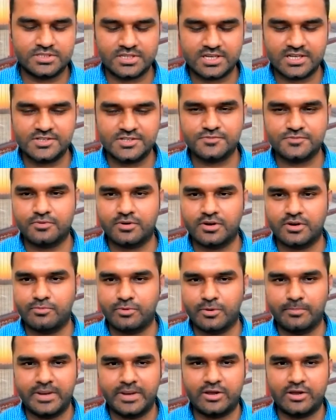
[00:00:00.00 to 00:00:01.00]
transferred
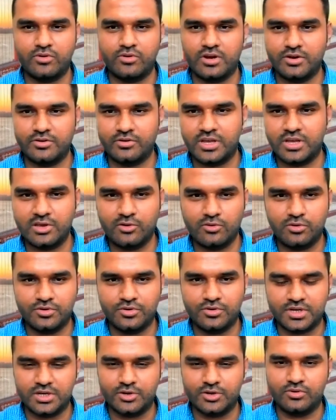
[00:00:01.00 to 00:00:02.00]
from Macquarie to
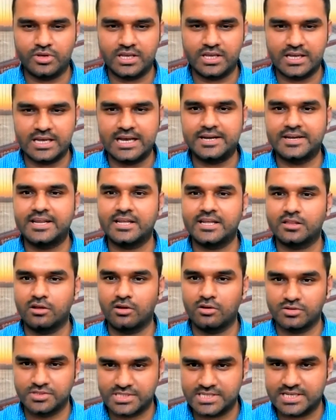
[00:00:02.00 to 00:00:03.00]
QUT doing
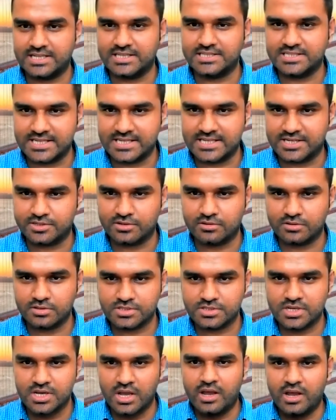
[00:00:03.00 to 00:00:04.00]
technological
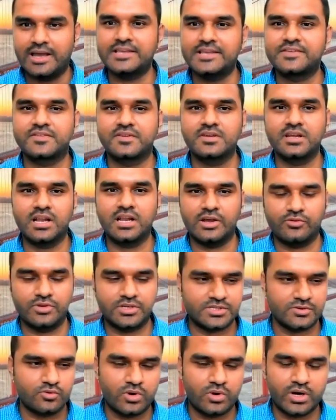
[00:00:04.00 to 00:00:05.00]
sectors, still I
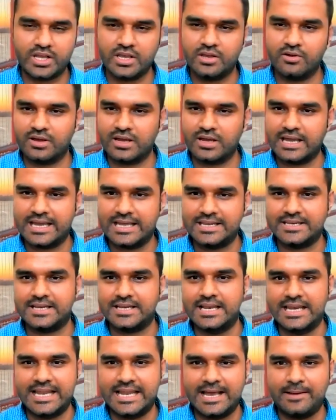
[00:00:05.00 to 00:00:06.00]
was working at
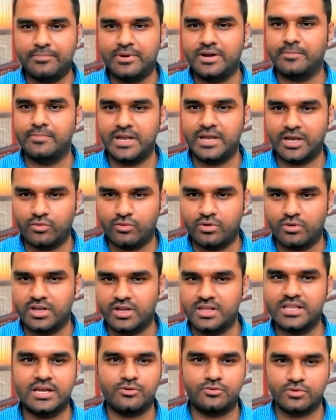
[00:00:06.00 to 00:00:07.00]
lab at
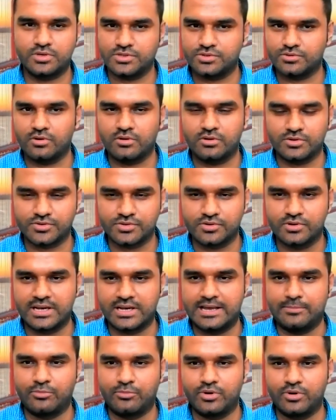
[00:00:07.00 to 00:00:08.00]
Macquarie. That was also
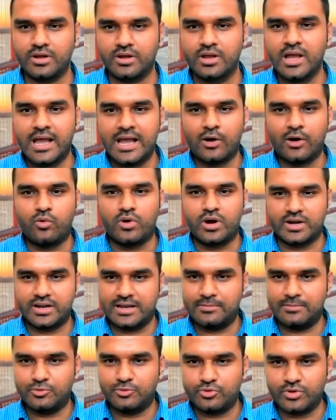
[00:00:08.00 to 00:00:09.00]
lab work. What
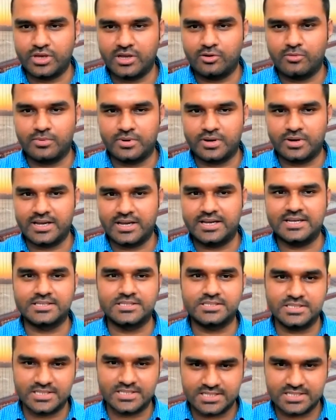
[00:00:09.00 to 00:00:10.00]
I'm doing over here
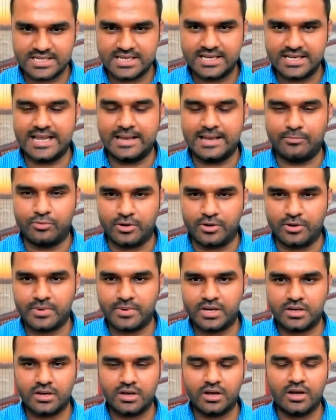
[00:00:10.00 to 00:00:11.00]
is still lab work,
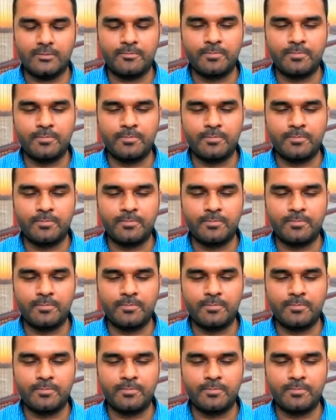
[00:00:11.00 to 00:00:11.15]
but